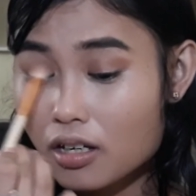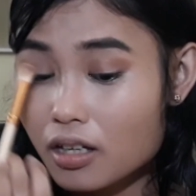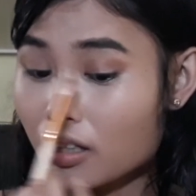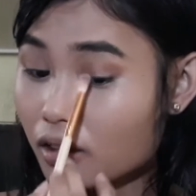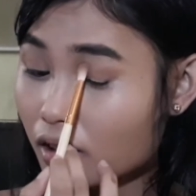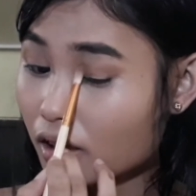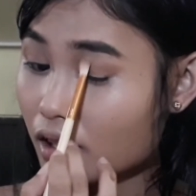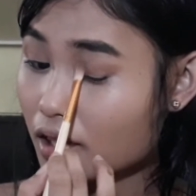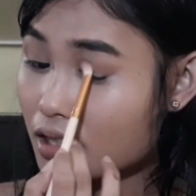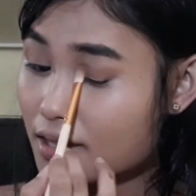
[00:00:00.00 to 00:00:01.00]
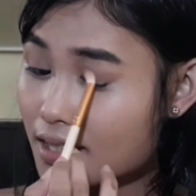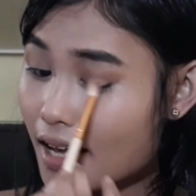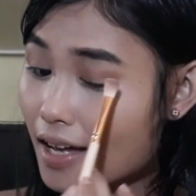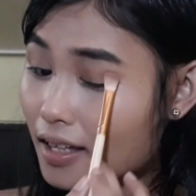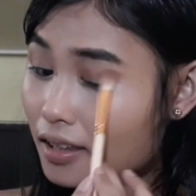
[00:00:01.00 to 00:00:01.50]
And he
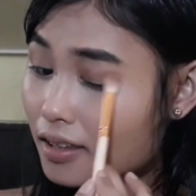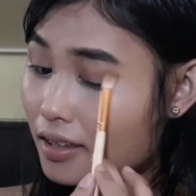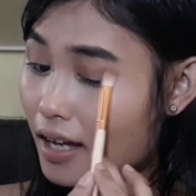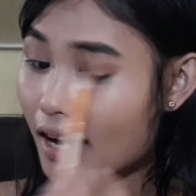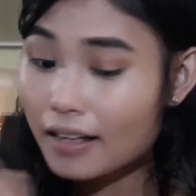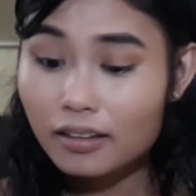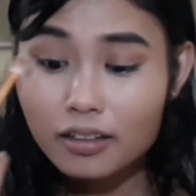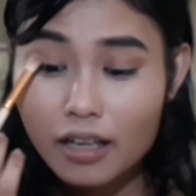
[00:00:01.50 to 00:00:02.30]
said that